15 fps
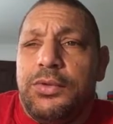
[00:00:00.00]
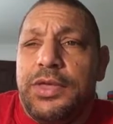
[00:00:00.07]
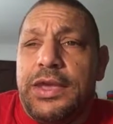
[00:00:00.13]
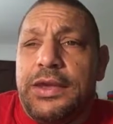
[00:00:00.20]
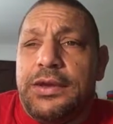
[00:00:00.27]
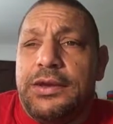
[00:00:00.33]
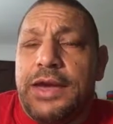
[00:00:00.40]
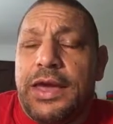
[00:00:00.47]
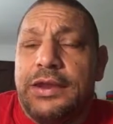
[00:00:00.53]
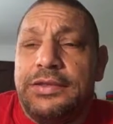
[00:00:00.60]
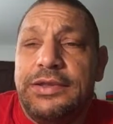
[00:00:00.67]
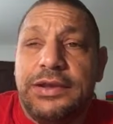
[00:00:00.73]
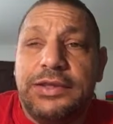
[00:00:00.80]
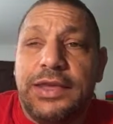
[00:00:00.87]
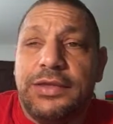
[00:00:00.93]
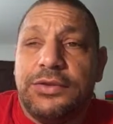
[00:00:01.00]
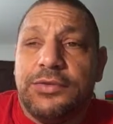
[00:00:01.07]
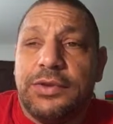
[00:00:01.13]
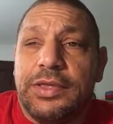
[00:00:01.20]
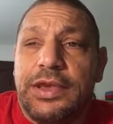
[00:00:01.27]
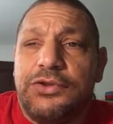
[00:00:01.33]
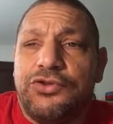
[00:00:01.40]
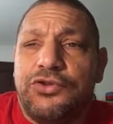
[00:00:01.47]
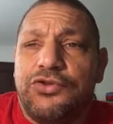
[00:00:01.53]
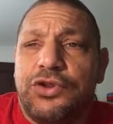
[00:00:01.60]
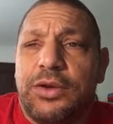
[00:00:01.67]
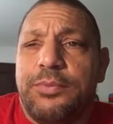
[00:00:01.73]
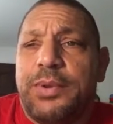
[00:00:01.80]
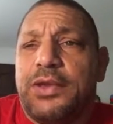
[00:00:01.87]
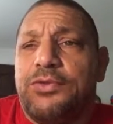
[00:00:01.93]
They kind of dictate the
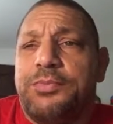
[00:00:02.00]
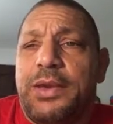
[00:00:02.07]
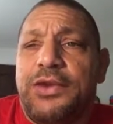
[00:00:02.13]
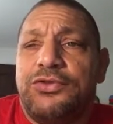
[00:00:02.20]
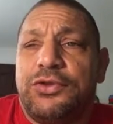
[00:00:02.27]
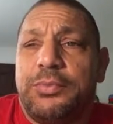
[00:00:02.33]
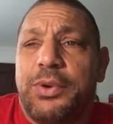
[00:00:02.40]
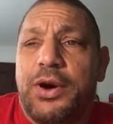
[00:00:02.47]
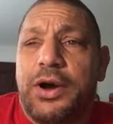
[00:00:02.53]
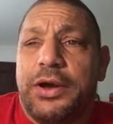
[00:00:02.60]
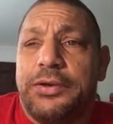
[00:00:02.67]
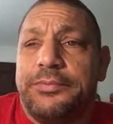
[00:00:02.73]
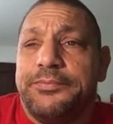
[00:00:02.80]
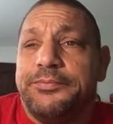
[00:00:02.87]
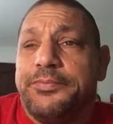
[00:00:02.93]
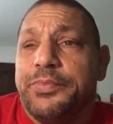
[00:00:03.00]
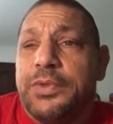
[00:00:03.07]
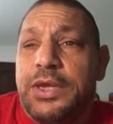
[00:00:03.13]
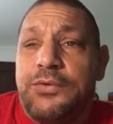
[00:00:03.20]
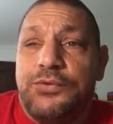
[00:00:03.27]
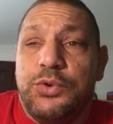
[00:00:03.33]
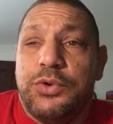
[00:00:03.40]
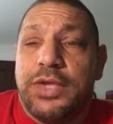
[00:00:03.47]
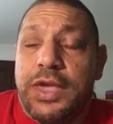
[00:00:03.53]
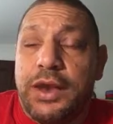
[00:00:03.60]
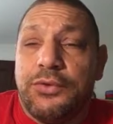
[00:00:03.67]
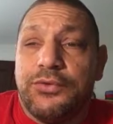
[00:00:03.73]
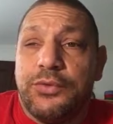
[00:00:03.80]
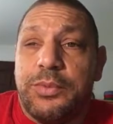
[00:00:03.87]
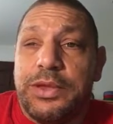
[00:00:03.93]
relationship as based upon, if you
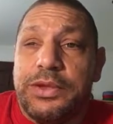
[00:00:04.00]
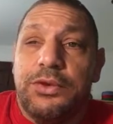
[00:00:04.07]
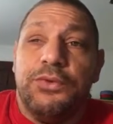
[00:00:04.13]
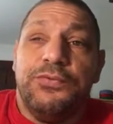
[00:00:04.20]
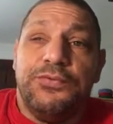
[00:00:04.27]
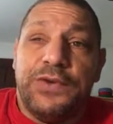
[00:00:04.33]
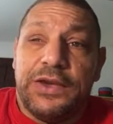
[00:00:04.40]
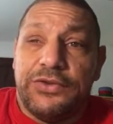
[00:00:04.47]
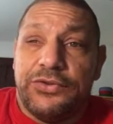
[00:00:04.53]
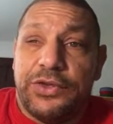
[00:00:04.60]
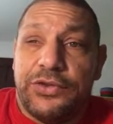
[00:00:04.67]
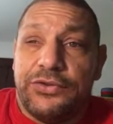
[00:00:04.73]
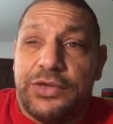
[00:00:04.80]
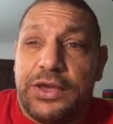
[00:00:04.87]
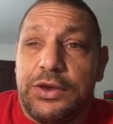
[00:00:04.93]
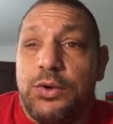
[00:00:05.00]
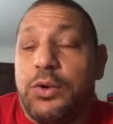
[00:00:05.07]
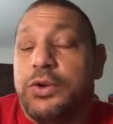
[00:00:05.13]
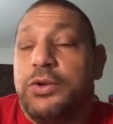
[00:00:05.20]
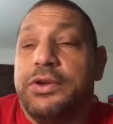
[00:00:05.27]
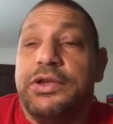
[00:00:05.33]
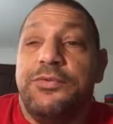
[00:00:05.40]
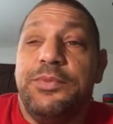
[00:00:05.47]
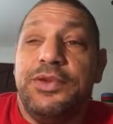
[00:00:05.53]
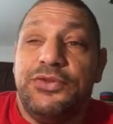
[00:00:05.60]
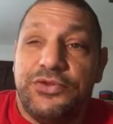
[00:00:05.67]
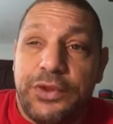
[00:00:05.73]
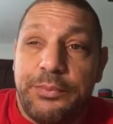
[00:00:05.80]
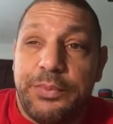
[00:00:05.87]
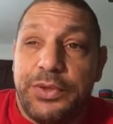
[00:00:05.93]
care for me, you'll fix this thing, or you'll give me
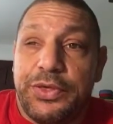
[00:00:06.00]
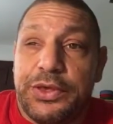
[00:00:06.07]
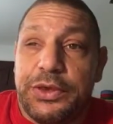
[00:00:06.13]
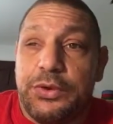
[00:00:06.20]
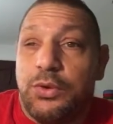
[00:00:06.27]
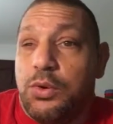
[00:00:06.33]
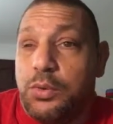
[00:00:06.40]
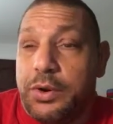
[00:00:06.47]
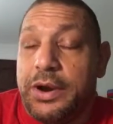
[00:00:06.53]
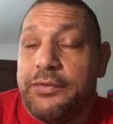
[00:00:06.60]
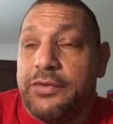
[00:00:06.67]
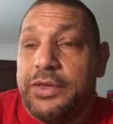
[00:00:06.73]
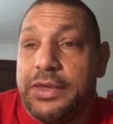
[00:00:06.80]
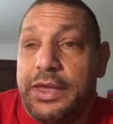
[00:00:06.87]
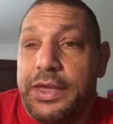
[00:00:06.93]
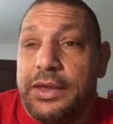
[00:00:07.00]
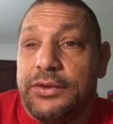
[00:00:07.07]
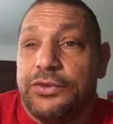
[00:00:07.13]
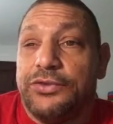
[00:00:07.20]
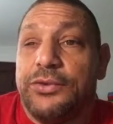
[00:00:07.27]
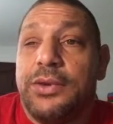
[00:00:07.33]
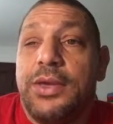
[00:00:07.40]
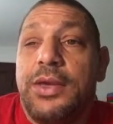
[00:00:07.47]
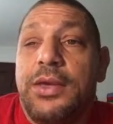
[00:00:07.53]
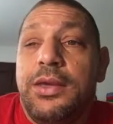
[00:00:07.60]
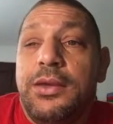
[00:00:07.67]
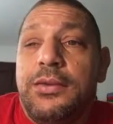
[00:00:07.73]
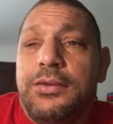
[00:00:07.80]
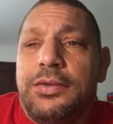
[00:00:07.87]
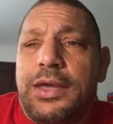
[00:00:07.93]
sympathy, or whatever the case.
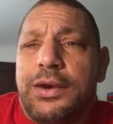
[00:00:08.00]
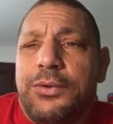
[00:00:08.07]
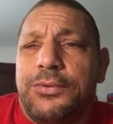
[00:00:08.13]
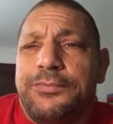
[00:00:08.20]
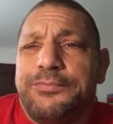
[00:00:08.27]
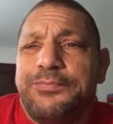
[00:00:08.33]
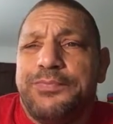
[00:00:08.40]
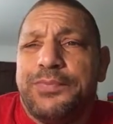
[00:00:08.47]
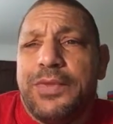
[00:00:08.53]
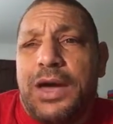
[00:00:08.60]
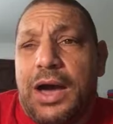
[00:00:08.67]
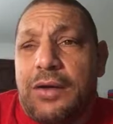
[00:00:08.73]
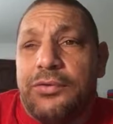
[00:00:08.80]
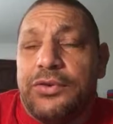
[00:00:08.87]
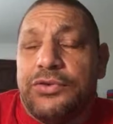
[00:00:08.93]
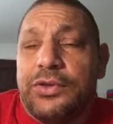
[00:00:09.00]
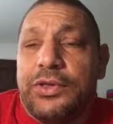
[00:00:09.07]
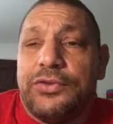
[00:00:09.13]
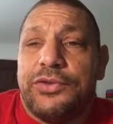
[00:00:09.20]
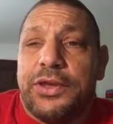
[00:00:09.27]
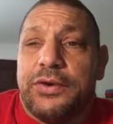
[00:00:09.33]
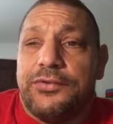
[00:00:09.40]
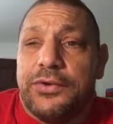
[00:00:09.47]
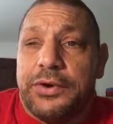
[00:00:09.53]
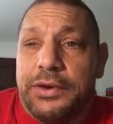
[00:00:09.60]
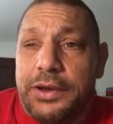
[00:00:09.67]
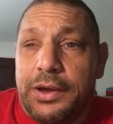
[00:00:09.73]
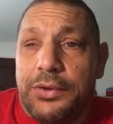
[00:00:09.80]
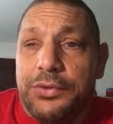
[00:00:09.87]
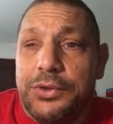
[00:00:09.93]
Now, obviously, that's not a very
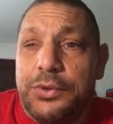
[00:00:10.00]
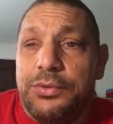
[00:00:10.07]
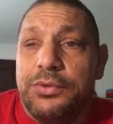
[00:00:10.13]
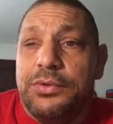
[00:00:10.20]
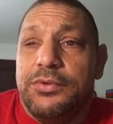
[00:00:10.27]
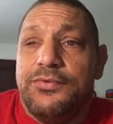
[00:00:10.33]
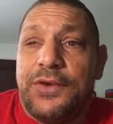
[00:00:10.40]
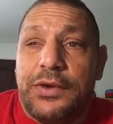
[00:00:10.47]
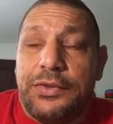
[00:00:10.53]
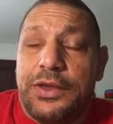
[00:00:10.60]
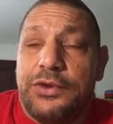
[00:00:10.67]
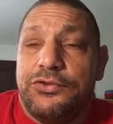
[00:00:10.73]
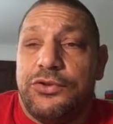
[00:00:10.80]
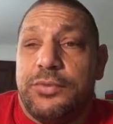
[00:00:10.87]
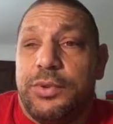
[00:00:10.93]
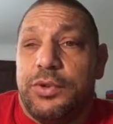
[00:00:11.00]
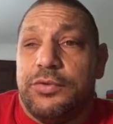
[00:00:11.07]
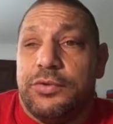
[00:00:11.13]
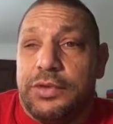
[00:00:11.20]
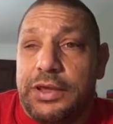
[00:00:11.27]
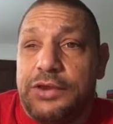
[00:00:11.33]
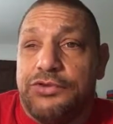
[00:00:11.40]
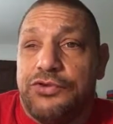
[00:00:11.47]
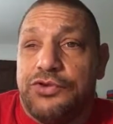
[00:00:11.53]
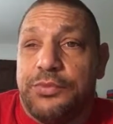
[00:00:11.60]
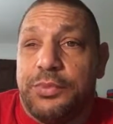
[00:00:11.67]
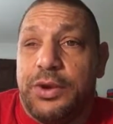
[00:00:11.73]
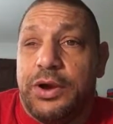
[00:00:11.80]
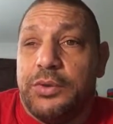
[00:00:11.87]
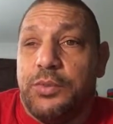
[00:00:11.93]
healthy foundation to build a
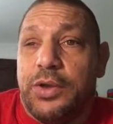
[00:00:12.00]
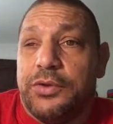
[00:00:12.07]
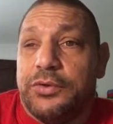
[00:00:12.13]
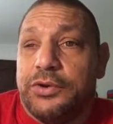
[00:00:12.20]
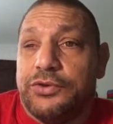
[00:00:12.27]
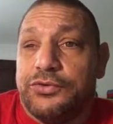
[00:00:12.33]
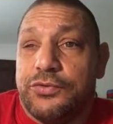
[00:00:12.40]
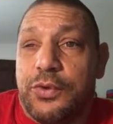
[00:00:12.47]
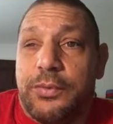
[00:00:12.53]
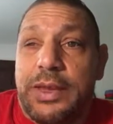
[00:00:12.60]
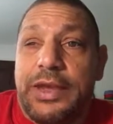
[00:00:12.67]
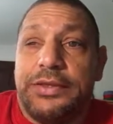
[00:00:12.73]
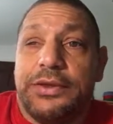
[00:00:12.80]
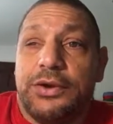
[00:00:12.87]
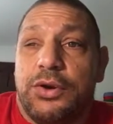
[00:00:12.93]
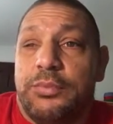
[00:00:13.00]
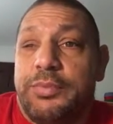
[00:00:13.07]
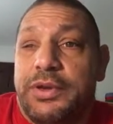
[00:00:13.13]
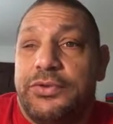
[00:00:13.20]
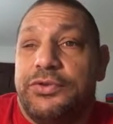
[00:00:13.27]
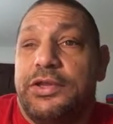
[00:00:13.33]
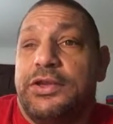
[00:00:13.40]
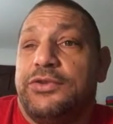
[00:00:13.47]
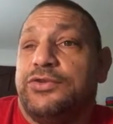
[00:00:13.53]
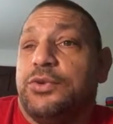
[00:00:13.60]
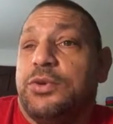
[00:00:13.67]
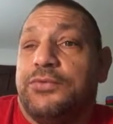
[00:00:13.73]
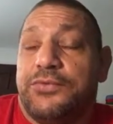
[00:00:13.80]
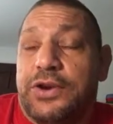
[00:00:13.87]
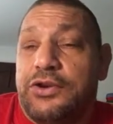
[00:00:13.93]
relationship on, whether it's romantic or business
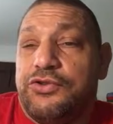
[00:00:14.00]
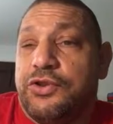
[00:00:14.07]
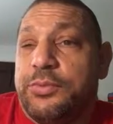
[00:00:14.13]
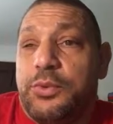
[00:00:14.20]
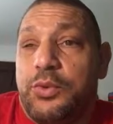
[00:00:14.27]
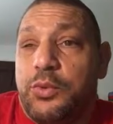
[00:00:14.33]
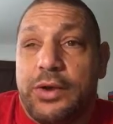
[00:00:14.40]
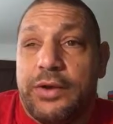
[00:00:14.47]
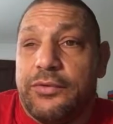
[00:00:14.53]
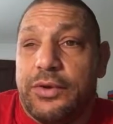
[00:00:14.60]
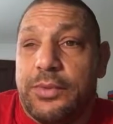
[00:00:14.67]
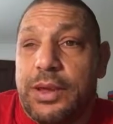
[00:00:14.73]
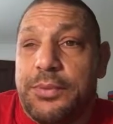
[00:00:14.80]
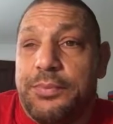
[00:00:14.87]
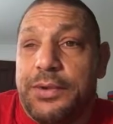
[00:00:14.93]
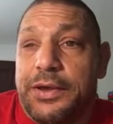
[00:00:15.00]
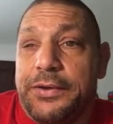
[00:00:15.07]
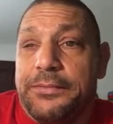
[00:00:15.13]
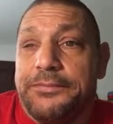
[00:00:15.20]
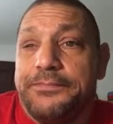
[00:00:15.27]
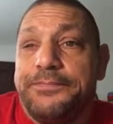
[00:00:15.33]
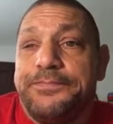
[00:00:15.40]
or friendship or whatever it might be.